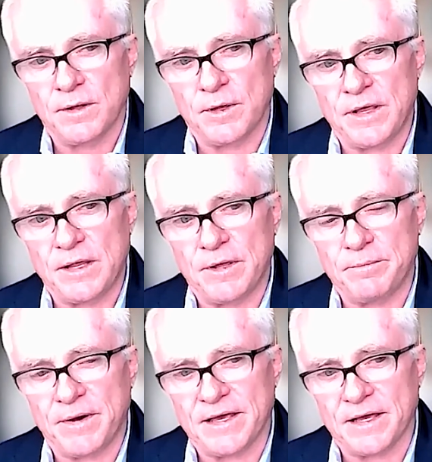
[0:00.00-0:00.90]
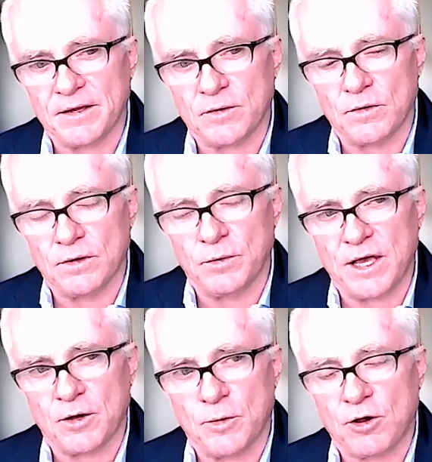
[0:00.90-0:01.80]
It, may, it might get it would
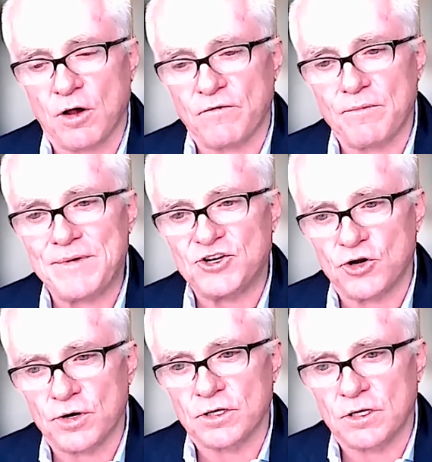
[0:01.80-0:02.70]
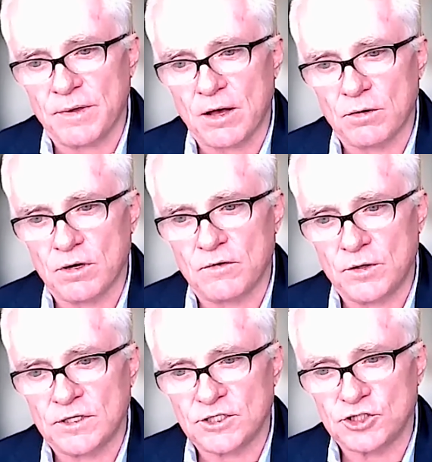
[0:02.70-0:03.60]
get Quebec off a material amount of
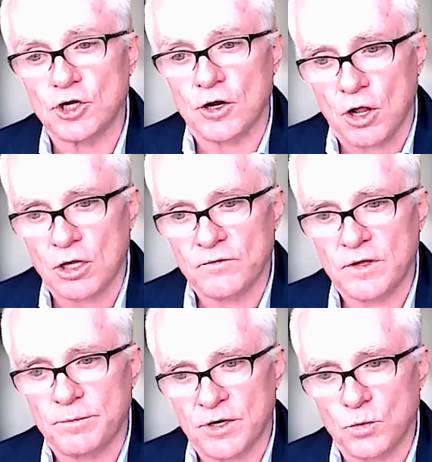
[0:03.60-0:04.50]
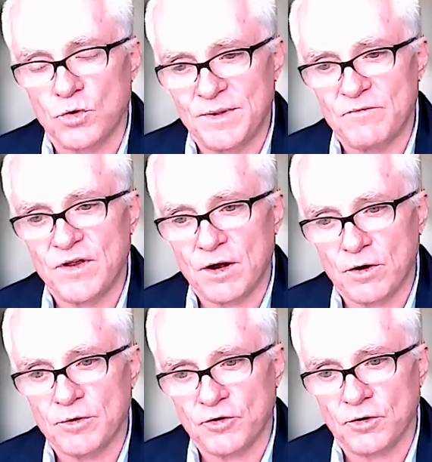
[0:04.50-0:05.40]
equalization, not all of it, but it would be
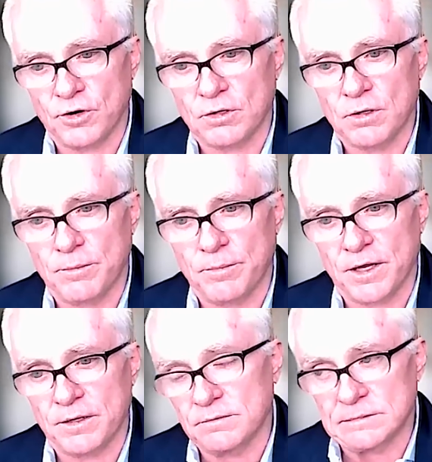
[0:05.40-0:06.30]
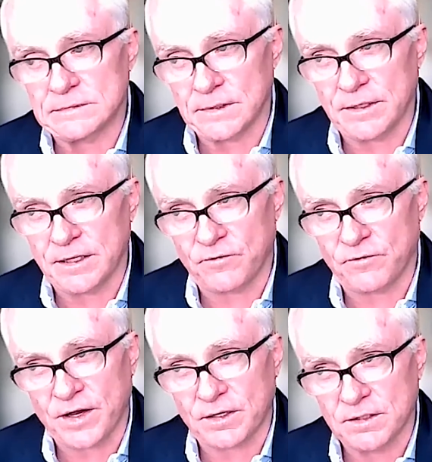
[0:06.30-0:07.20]
very material. But in
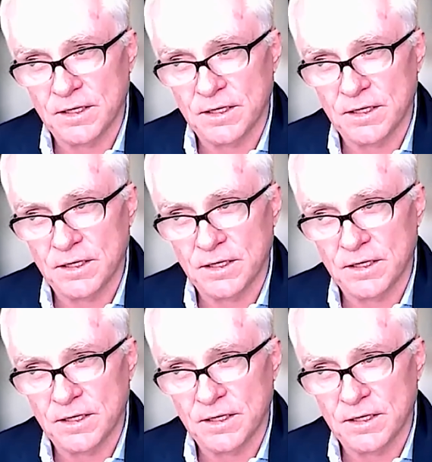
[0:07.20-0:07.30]
effect,